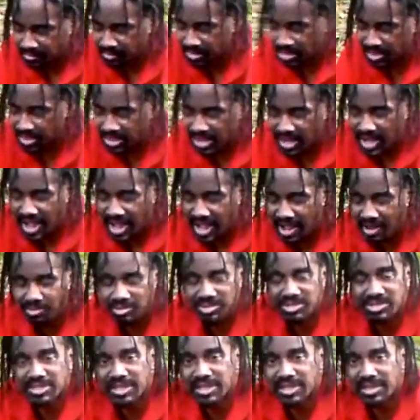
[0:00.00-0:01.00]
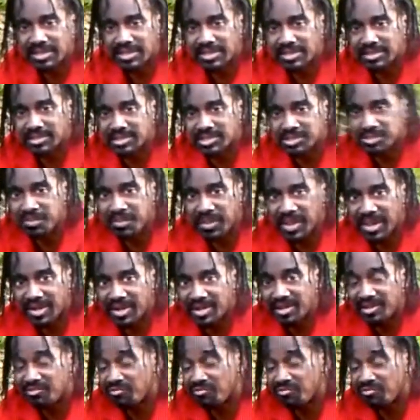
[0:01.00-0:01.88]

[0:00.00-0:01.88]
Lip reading: but I would say this: it's better